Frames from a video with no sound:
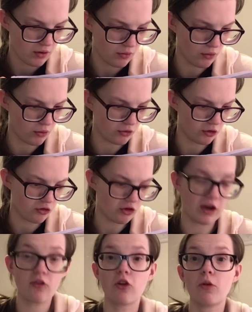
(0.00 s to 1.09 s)
auto
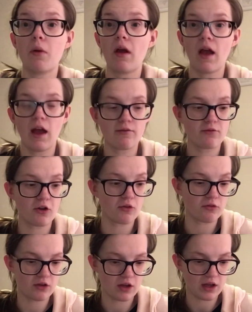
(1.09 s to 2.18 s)
jack so you can put
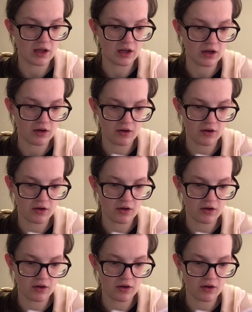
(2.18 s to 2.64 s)
headphones in.